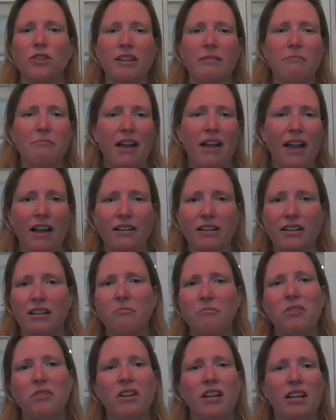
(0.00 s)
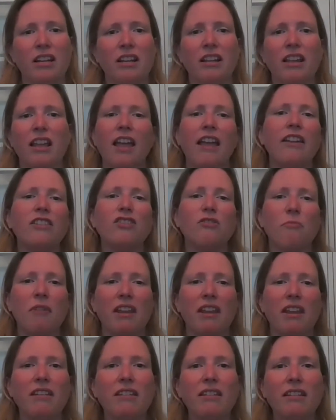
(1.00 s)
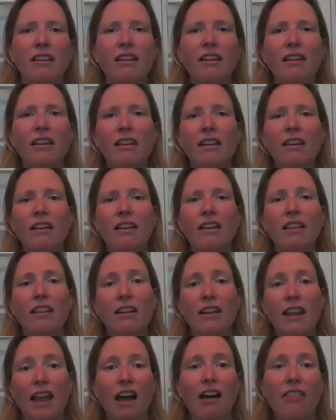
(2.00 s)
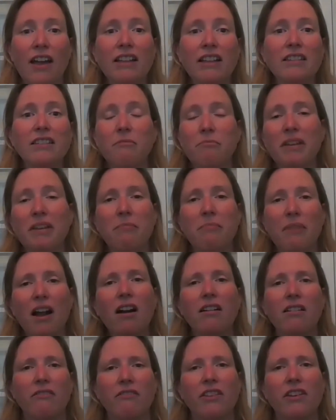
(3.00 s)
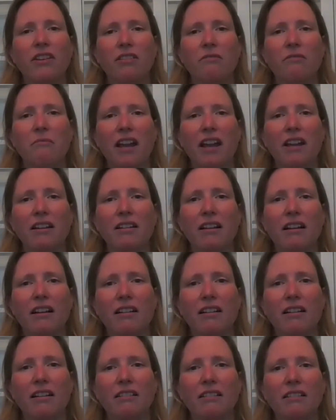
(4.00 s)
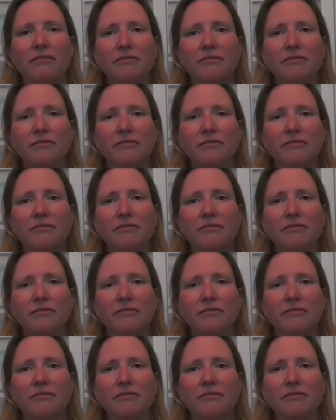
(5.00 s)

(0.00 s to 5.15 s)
impact, community engagement, now that's a big part of the new Magna Carta.